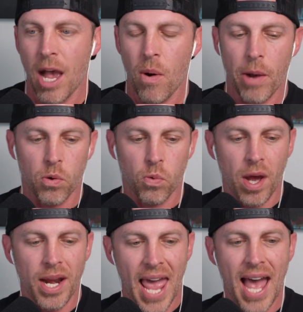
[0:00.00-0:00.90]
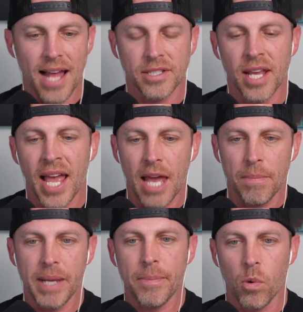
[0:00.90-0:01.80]
I would run ads and
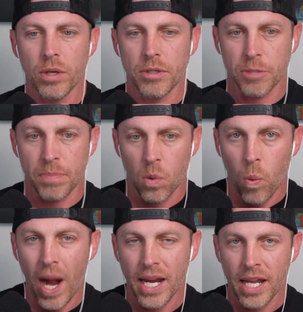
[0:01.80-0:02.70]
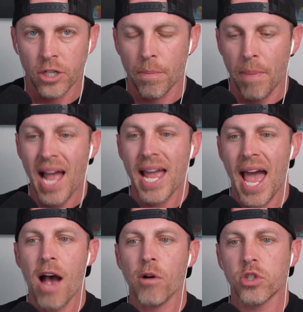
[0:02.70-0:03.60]
people would just be waiting to buy a
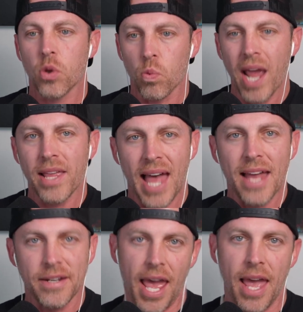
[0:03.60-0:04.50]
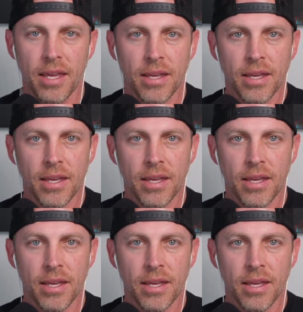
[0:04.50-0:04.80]
house right that day.